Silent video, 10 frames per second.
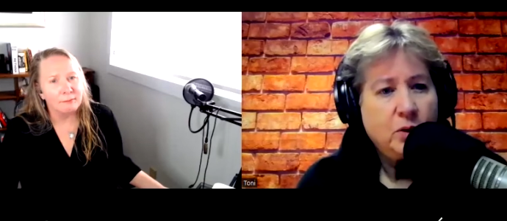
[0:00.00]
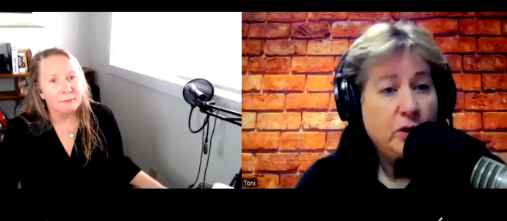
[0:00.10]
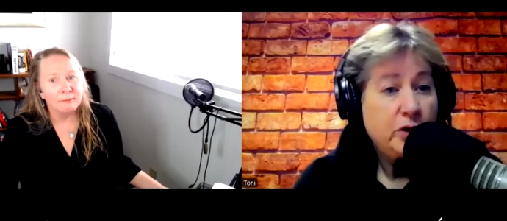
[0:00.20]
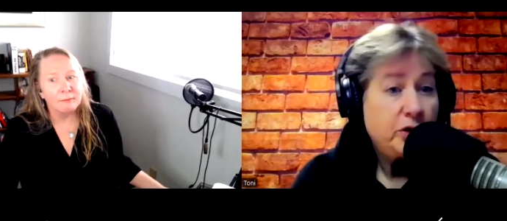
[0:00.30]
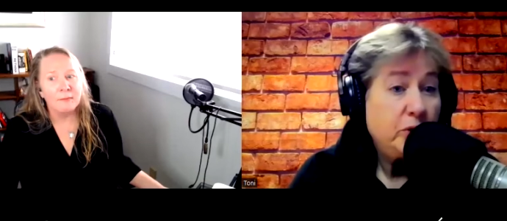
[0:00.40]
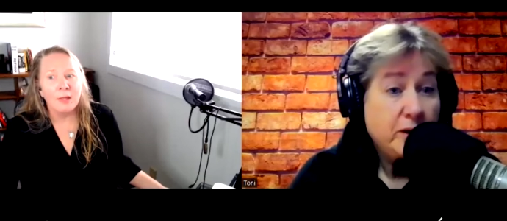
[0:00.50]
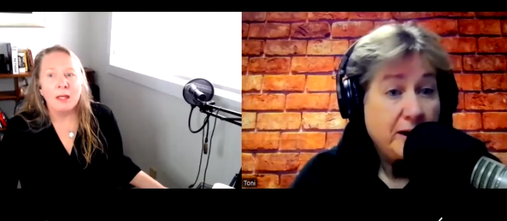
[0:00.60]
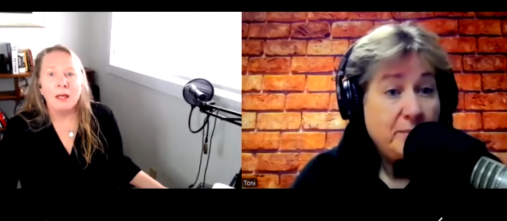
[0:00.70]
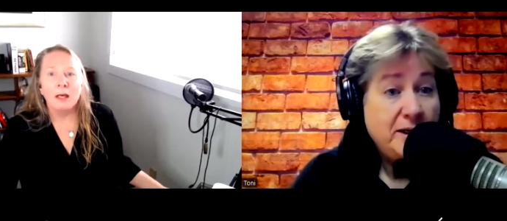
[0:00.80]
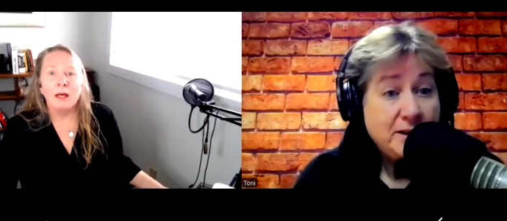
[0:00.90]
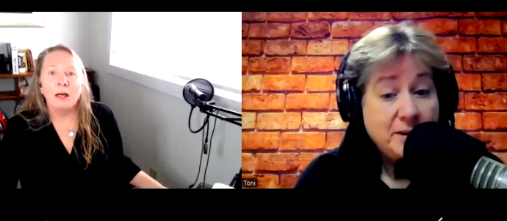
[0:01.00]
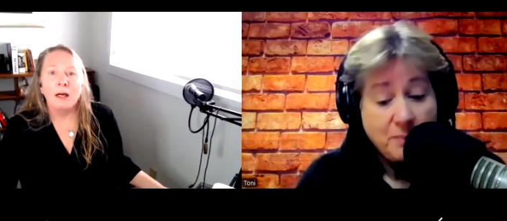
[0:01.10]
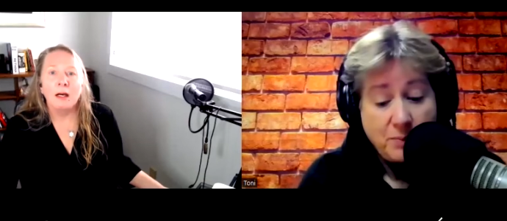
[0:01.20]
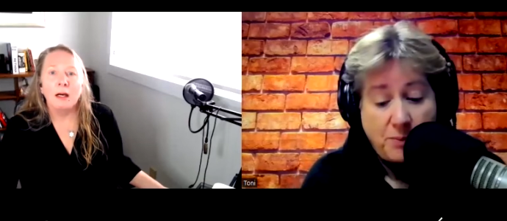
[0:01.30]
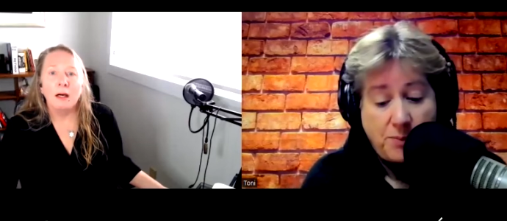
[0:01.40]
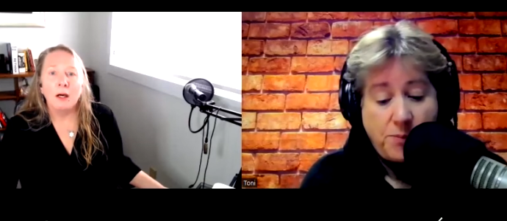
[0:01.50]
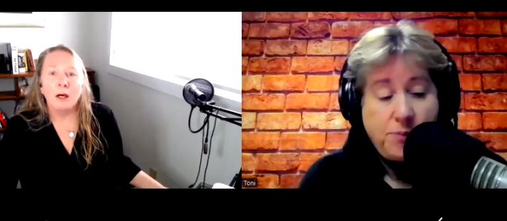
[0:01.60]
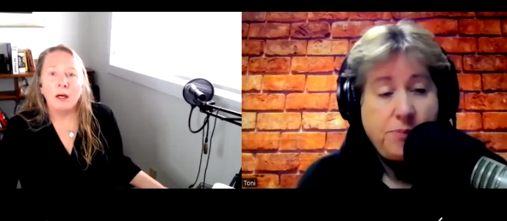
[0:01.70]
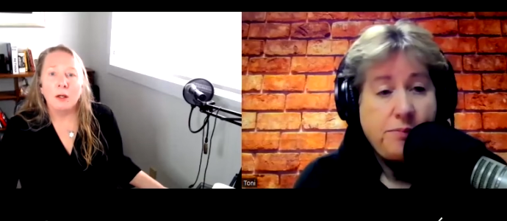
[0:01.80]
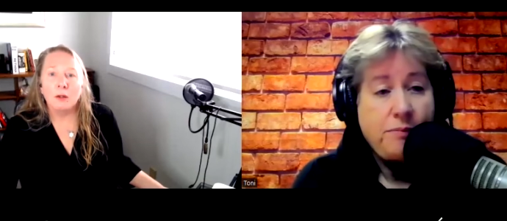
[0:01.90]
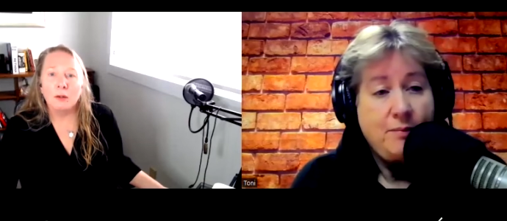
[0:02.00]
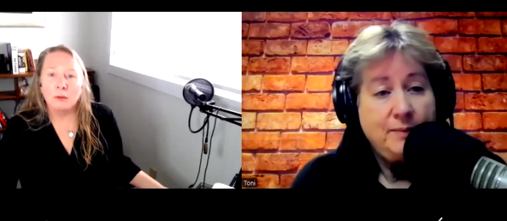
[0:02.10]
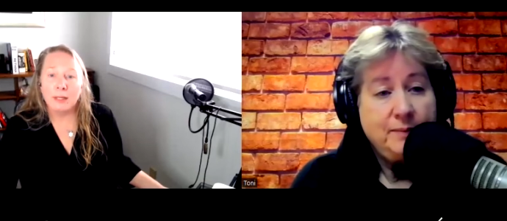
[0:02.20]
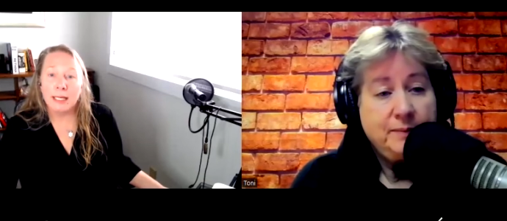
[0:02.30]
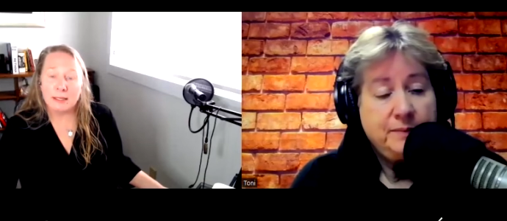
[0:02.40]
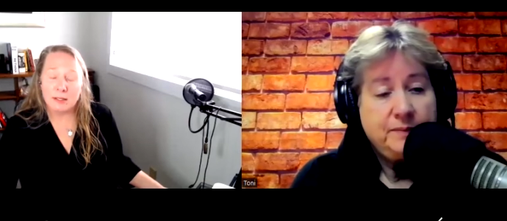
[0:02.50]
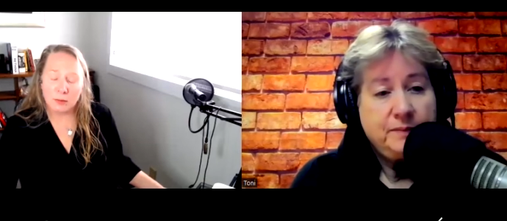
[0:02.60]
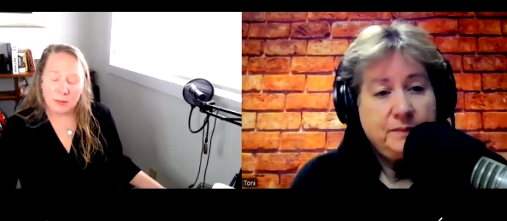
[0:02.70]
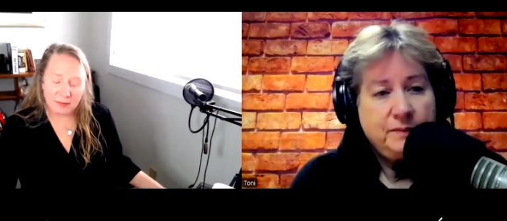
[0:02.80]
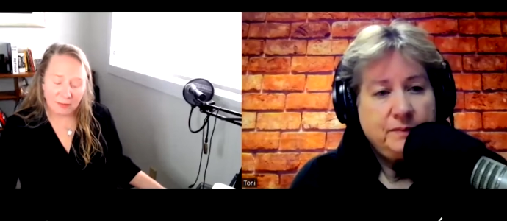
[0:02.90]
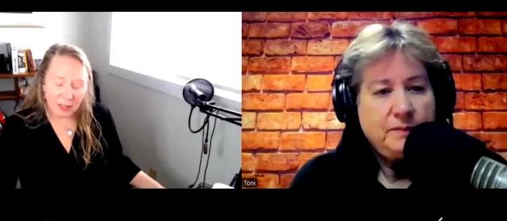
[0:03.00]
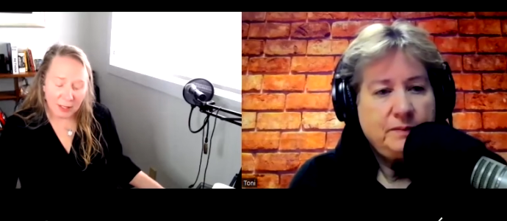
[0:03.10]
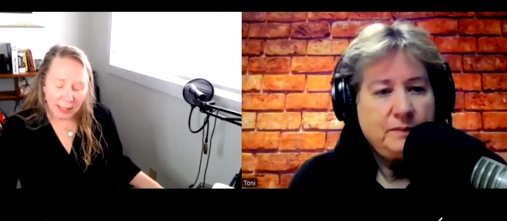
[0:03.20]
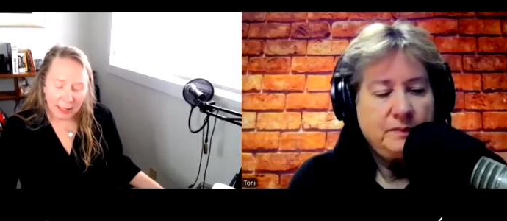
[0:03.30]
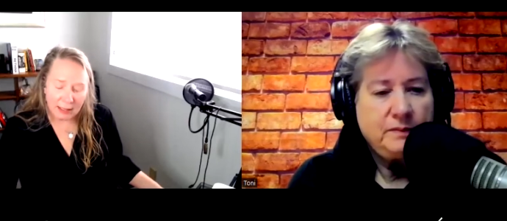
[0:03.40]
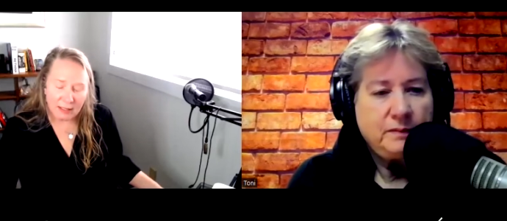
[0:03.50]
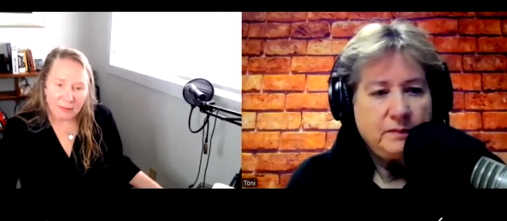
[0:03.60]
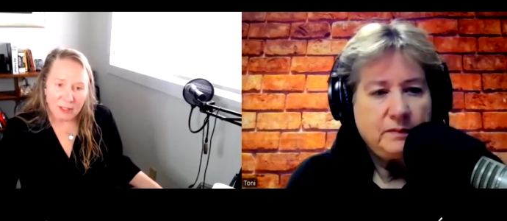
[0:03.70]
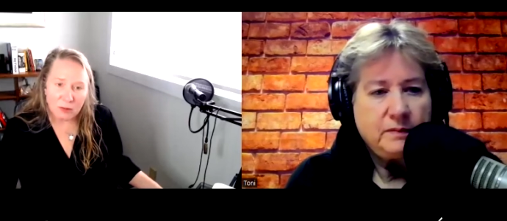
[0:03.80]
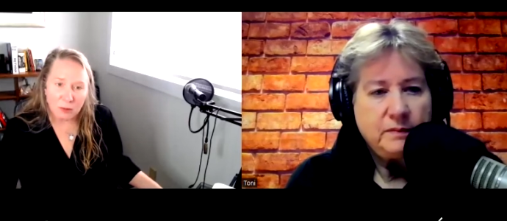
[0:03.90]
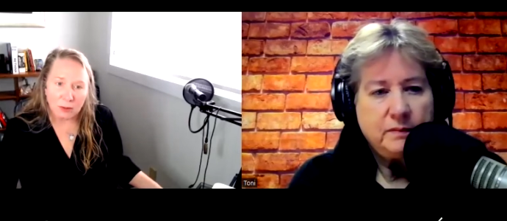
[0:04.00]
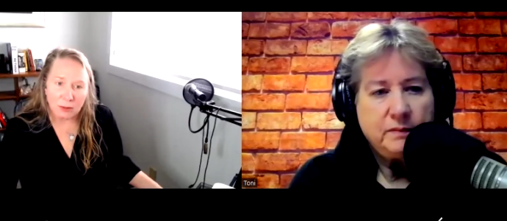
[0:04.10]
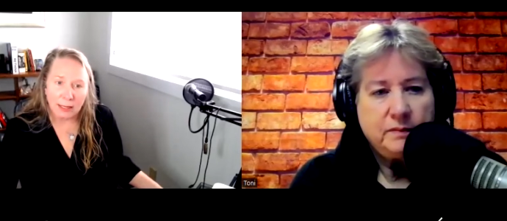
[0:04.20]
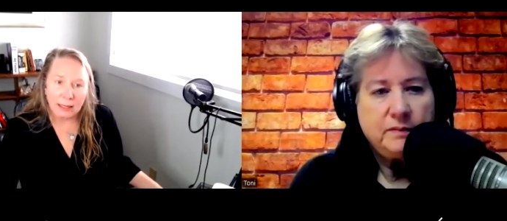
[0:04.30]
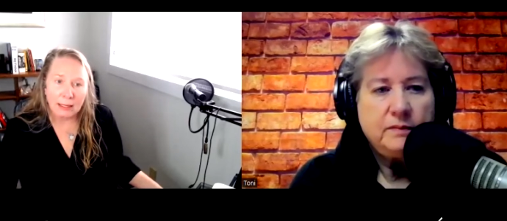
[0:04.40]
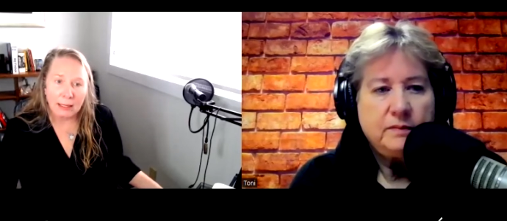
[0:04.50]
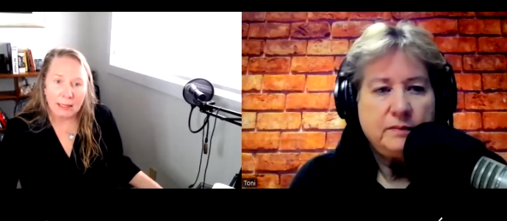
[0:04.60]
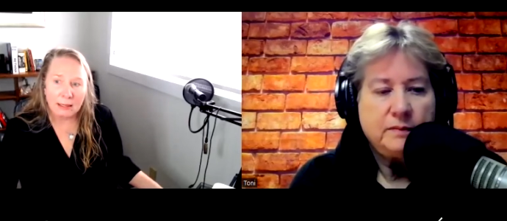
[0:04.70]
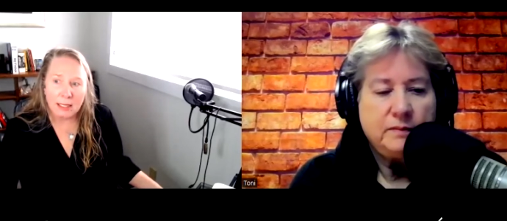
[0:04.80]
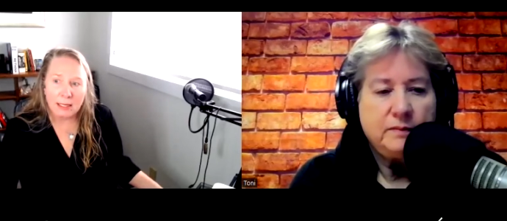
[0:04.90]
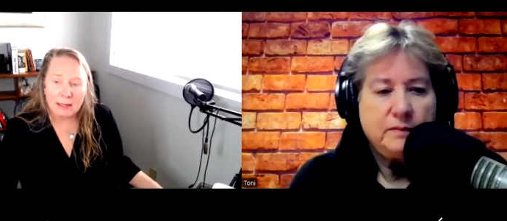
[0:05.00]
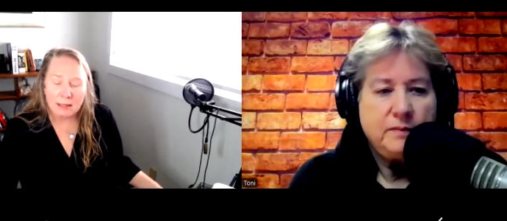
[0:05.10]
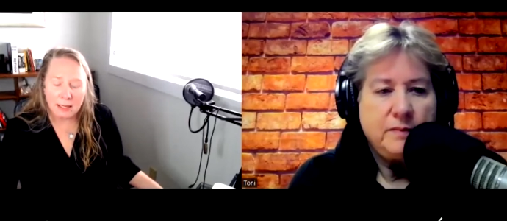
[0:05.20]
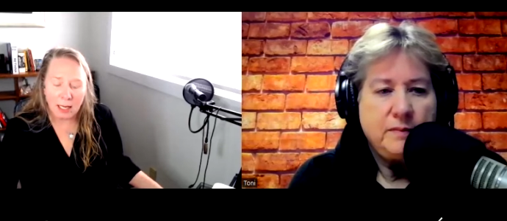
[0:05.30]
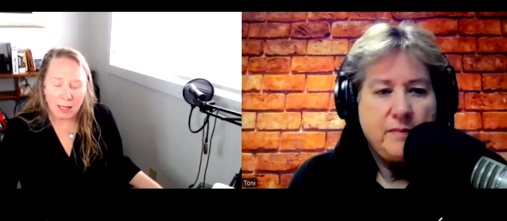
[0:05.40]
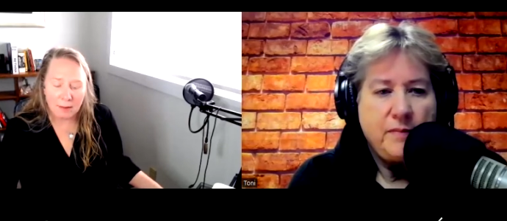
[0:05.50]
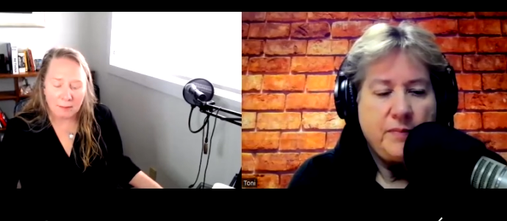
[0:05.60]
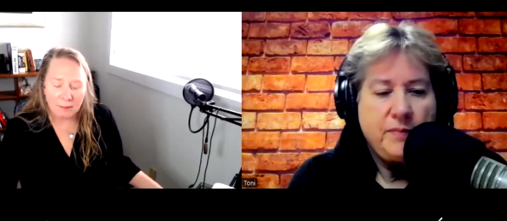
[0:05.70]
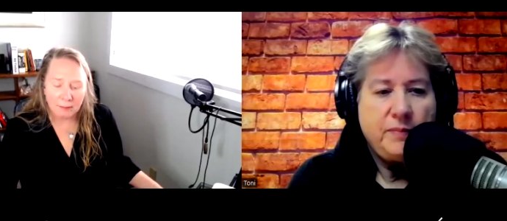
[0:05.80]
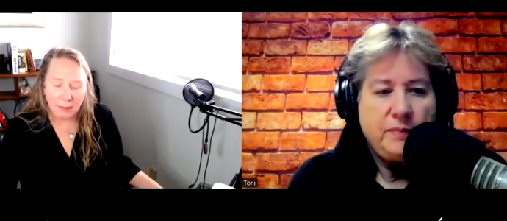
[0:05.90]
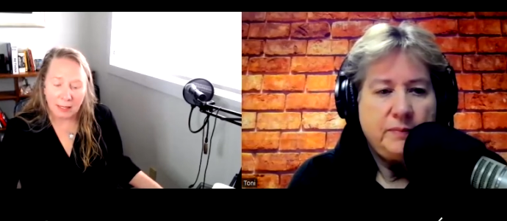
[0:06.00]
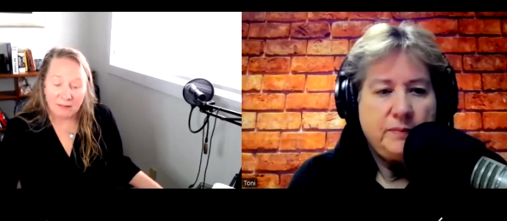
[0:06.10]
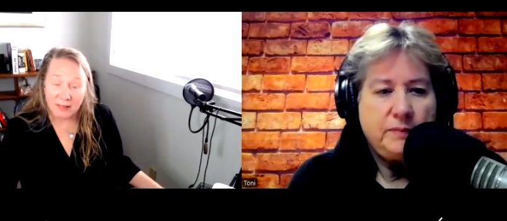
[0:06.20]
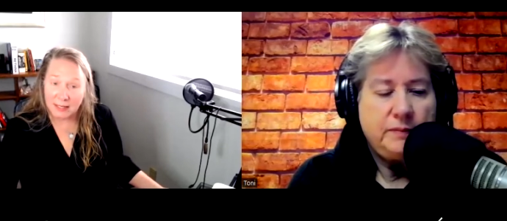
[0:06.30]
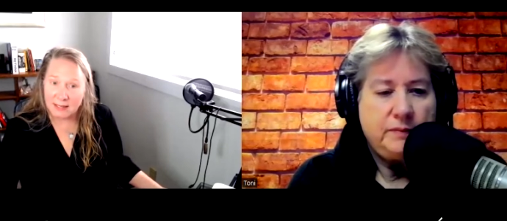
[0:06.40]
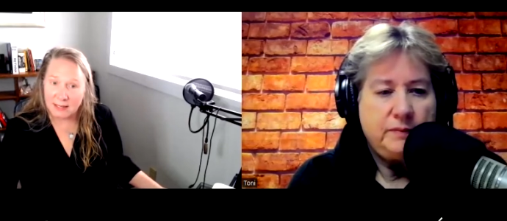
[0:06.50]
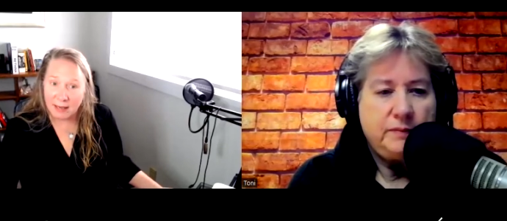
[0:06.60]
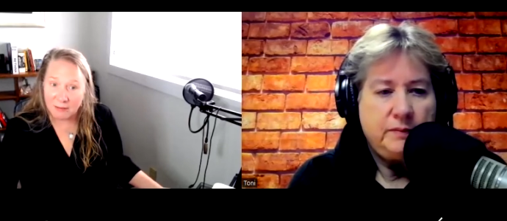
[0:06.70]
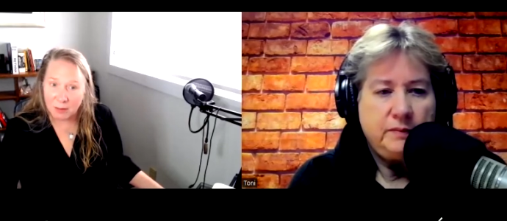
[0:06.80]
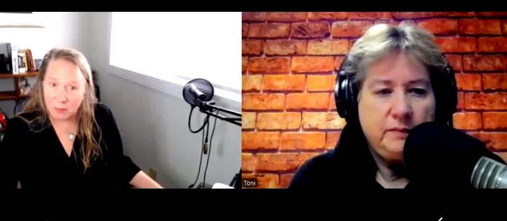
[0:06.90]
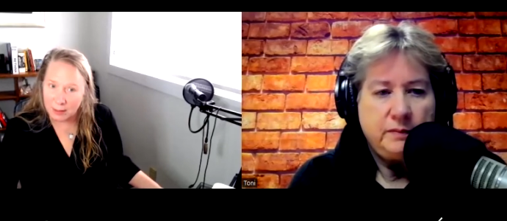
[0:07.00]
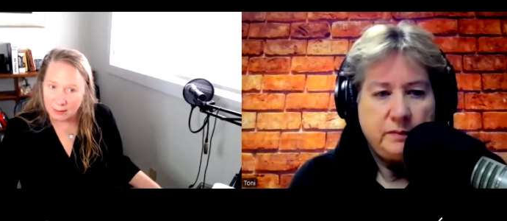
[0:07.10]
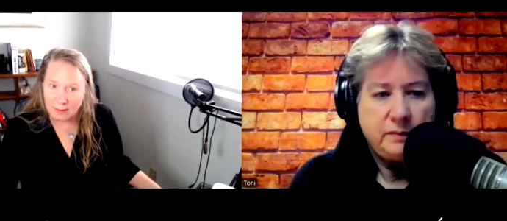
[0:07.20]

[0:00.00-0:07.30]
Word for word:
Speaker 1: or your M S?
Speaker 2: Oh, yes. Yeah. So it's very individual, and it does, um, it affects everyone